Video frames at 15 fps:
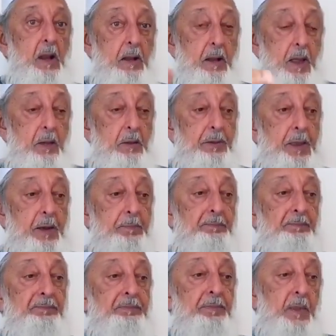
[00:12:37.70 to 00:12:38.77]
Now then,
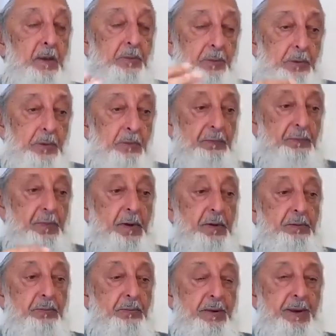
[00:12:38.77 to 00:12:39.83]
so the
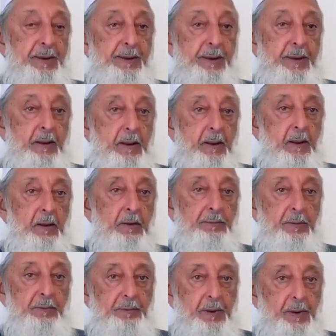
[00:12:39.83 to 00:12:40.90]
first reading of
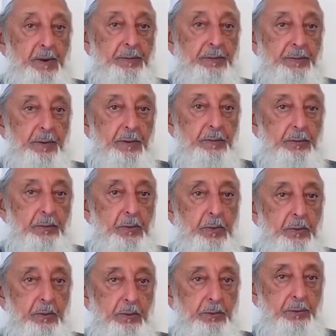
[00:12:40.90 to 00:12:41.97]
the verse in
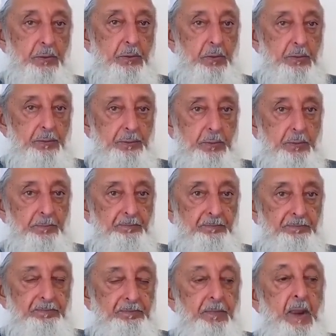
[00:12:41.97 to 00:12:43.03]
Surah Al-Zukhruf
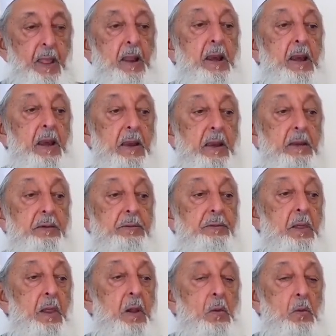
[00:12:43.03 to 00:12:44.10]
is
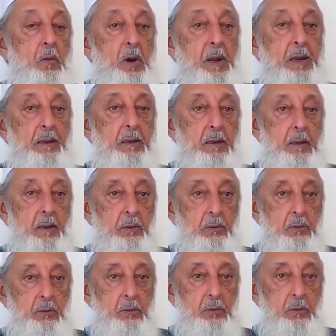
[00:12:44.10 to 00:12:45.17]
wa
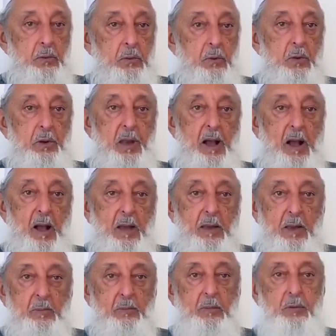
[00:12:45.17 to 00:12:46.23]
innahu
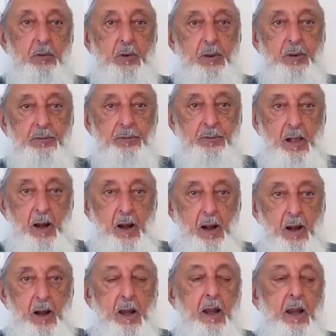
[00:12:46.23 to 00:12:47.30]
la'alamun lis-sa'a,
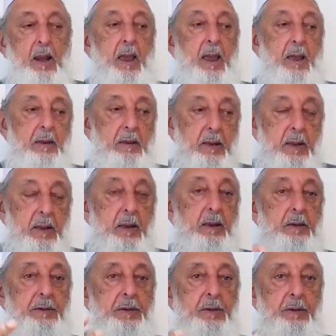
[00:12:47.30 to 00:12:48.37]
and
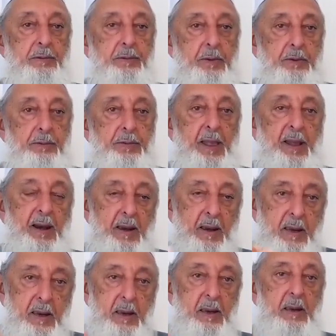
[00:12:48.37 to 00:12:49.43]
he, Jesus,
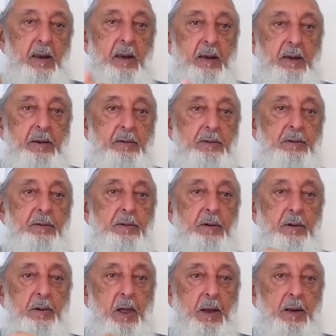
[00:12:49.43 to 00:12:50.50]
he is the
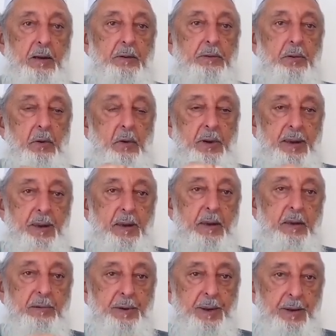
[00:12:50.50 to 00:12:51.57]
knowledge, or he
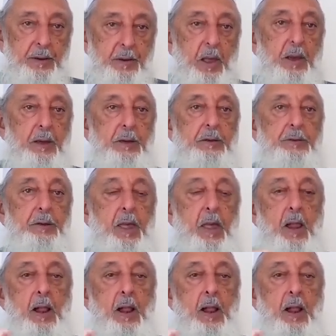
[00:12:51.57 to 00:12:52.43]
is a knowledge